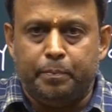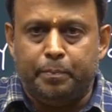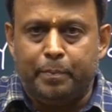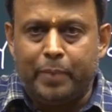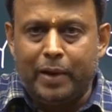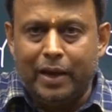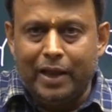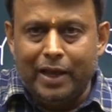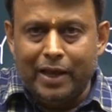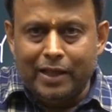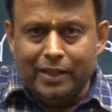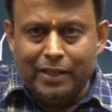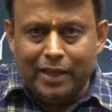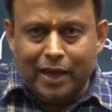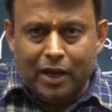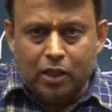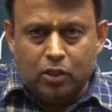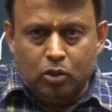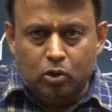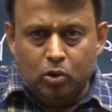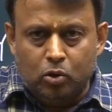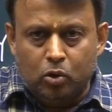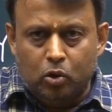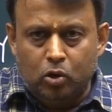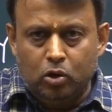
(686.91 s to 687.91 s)
Planar
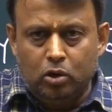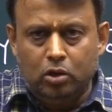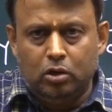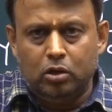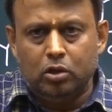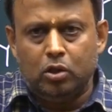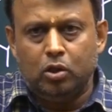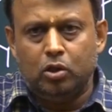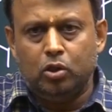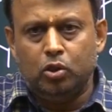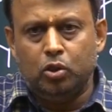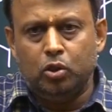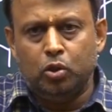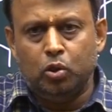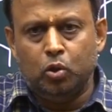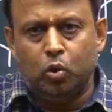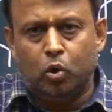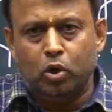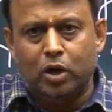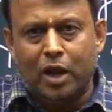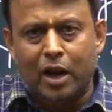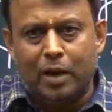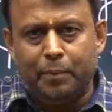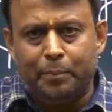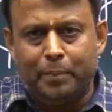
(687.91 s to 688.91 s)
node,
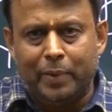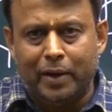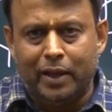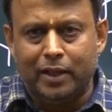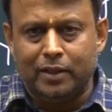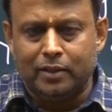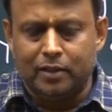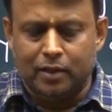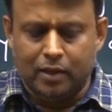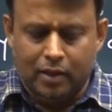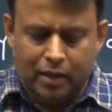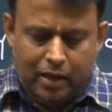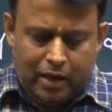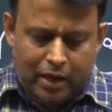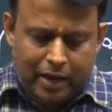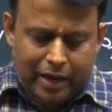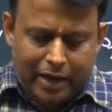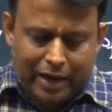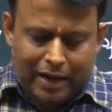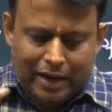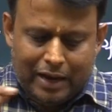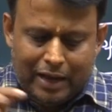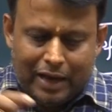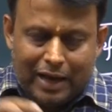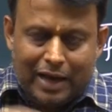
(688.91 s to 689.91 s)
nodal plane,
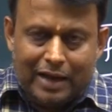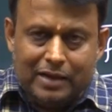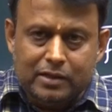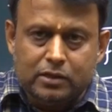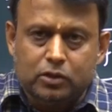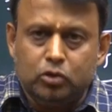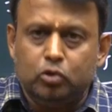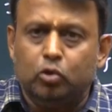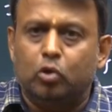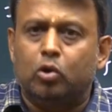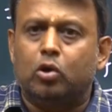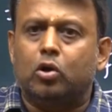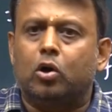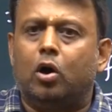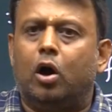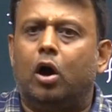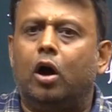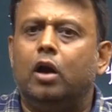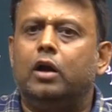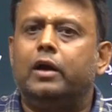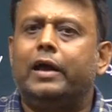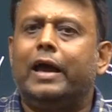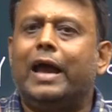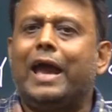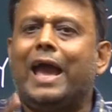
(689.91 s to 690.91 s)
and also
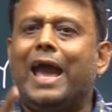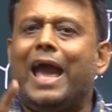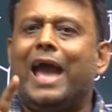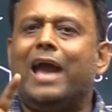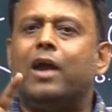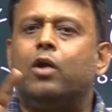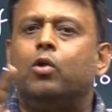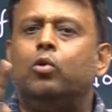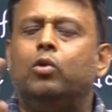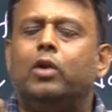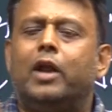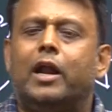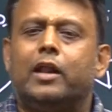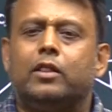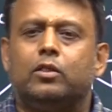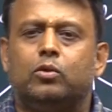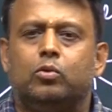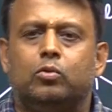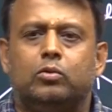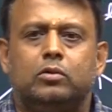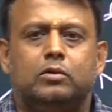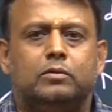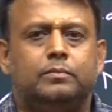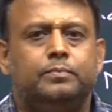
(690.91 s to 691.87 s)
called angular node.